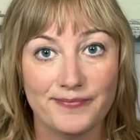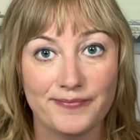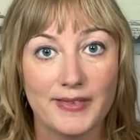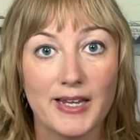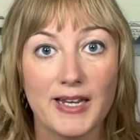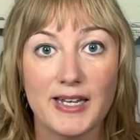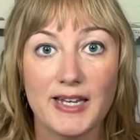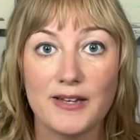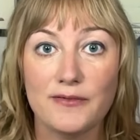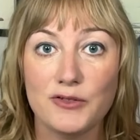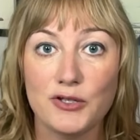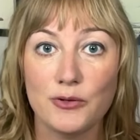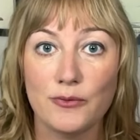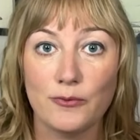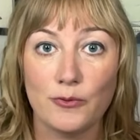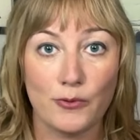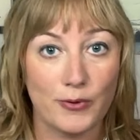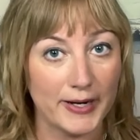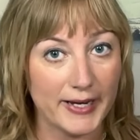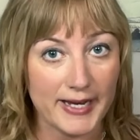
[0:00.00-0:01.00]
It gives you
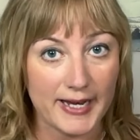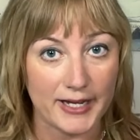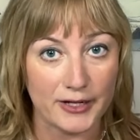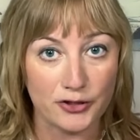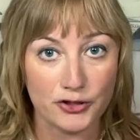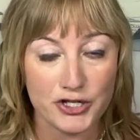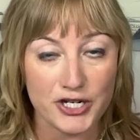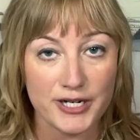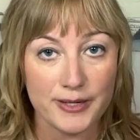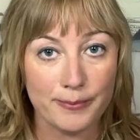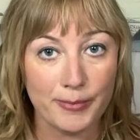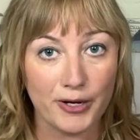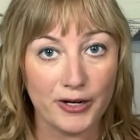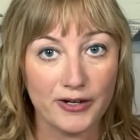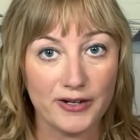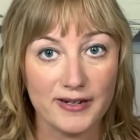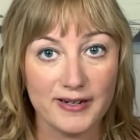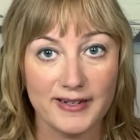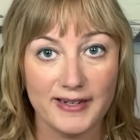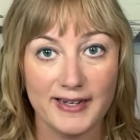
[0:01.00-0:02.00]
quick energy to
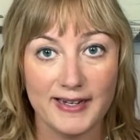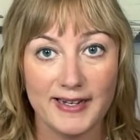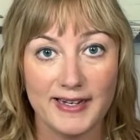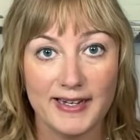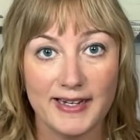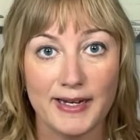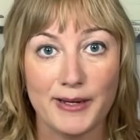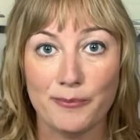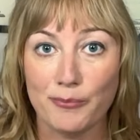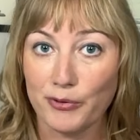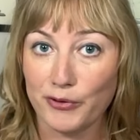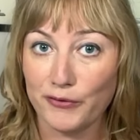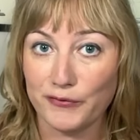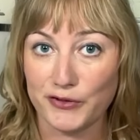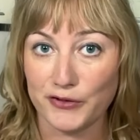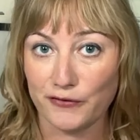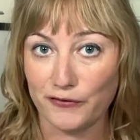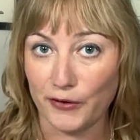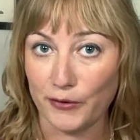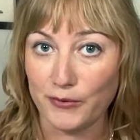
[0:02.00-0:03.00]
burn, improves
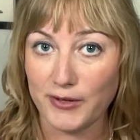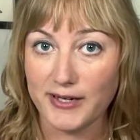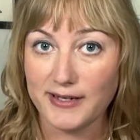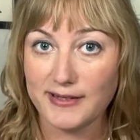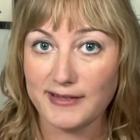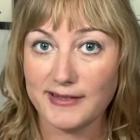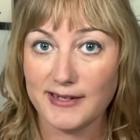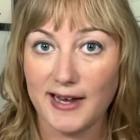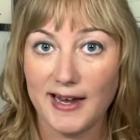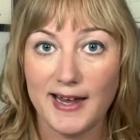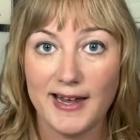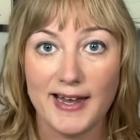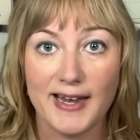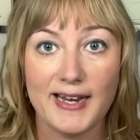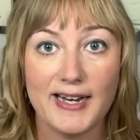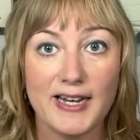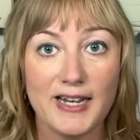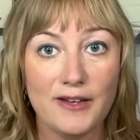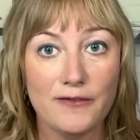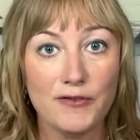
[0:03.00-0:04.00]
your focus,
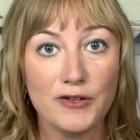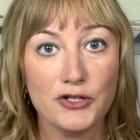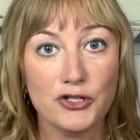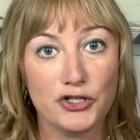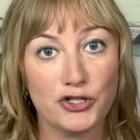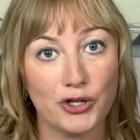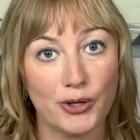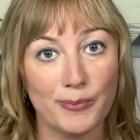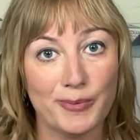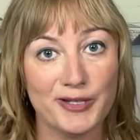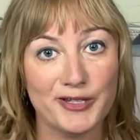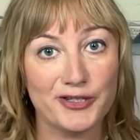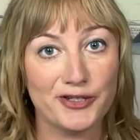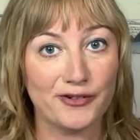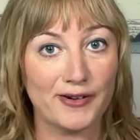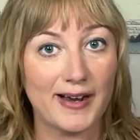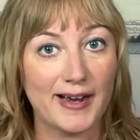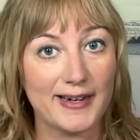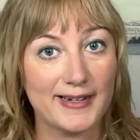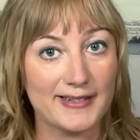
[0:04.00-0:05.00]
and even sharpens your
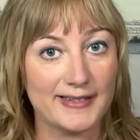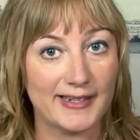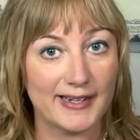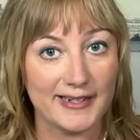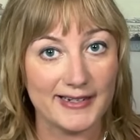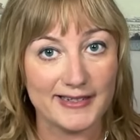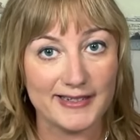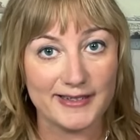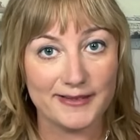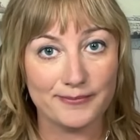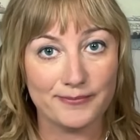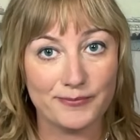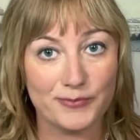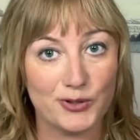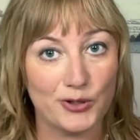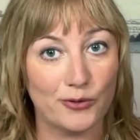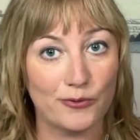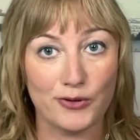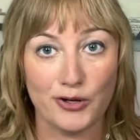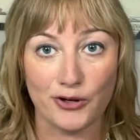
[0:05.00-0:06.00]
eyesight,
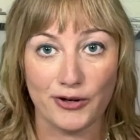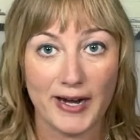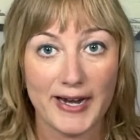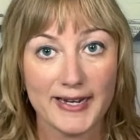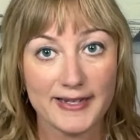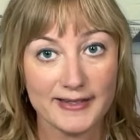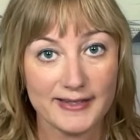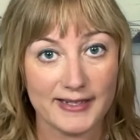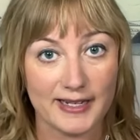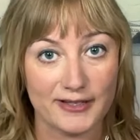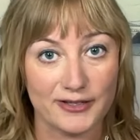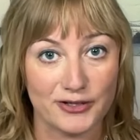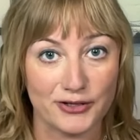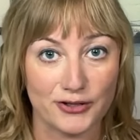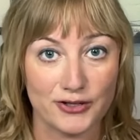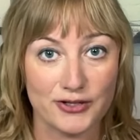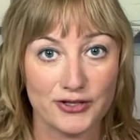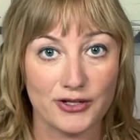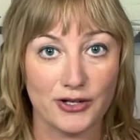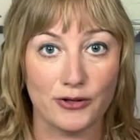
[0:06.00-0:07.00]
so your
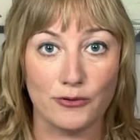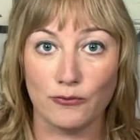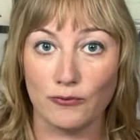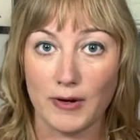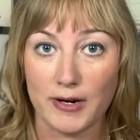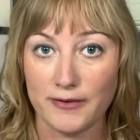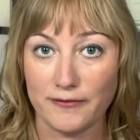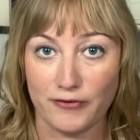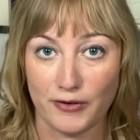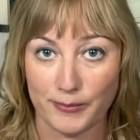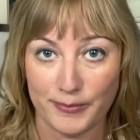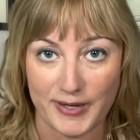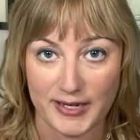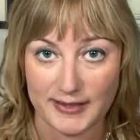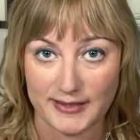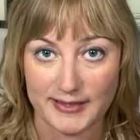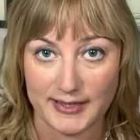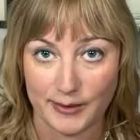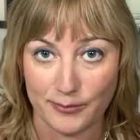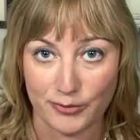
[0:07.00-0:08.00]
ancestors could run from
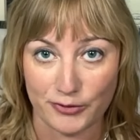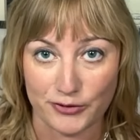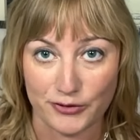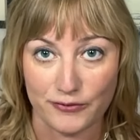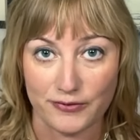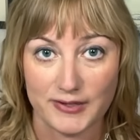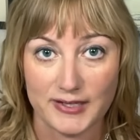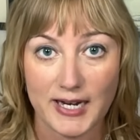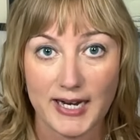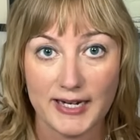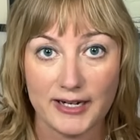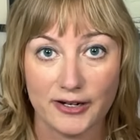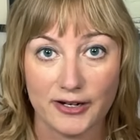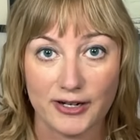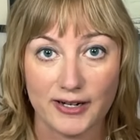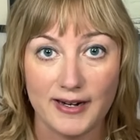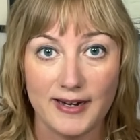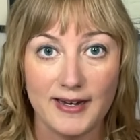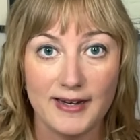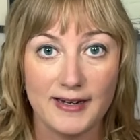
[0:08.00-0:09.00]
that saber-toothed tiger,
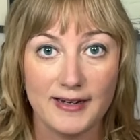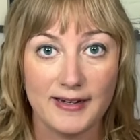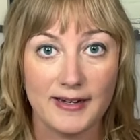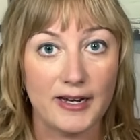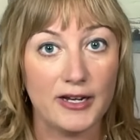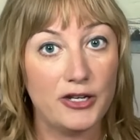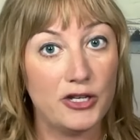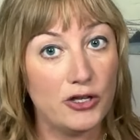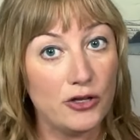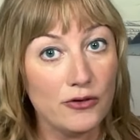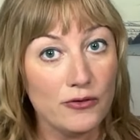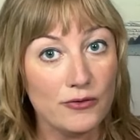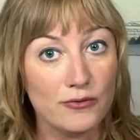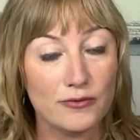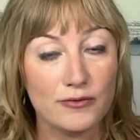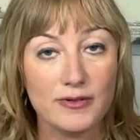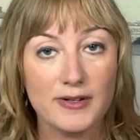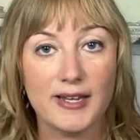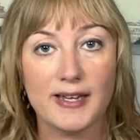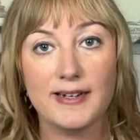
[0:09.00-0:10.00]
and
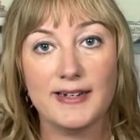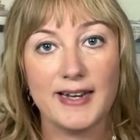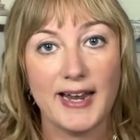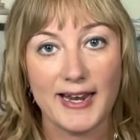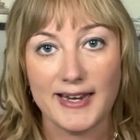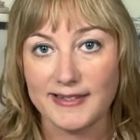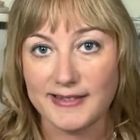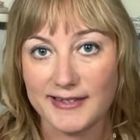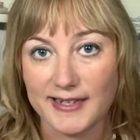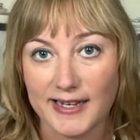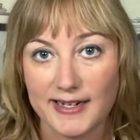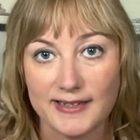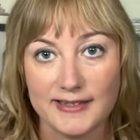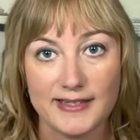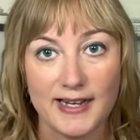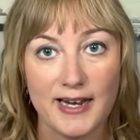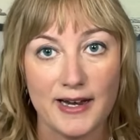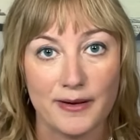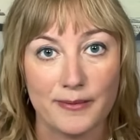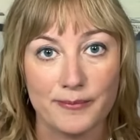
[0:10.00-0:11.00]
you can ace that
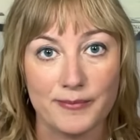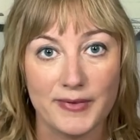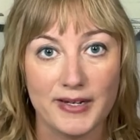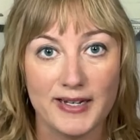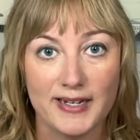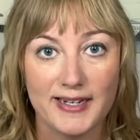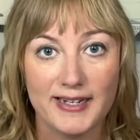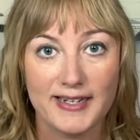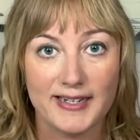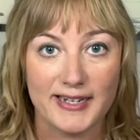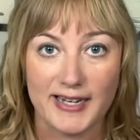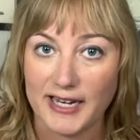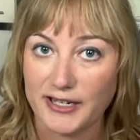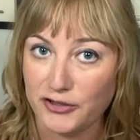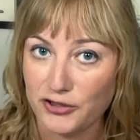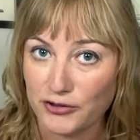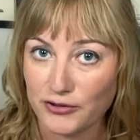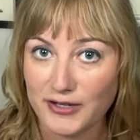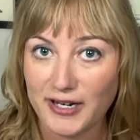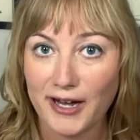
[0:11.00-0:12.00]
exam,
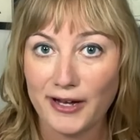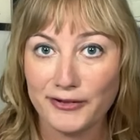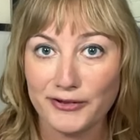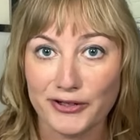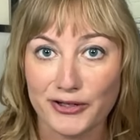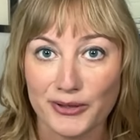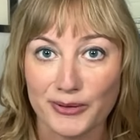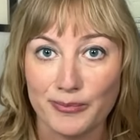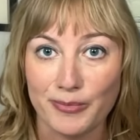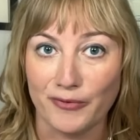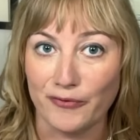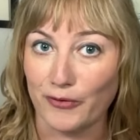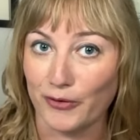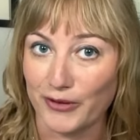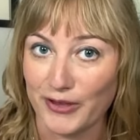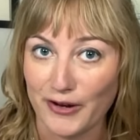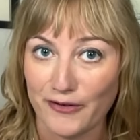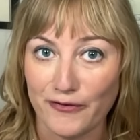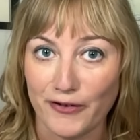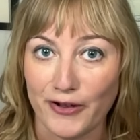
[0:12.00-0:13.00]
catch your toddler before
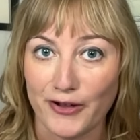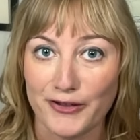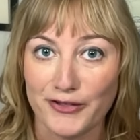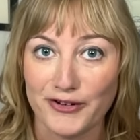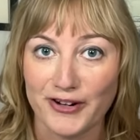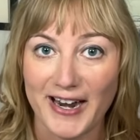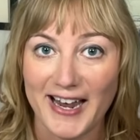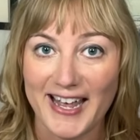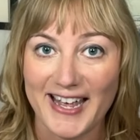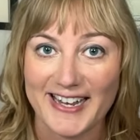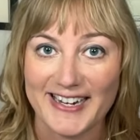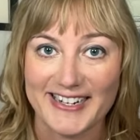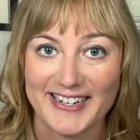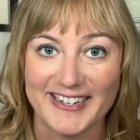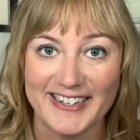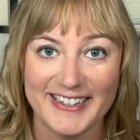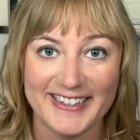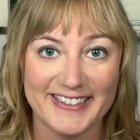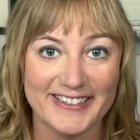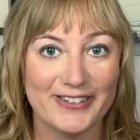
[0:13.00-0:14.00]
they fall on their head,
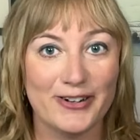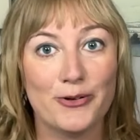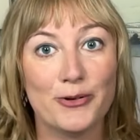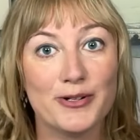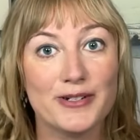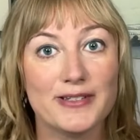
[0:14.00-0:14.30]
or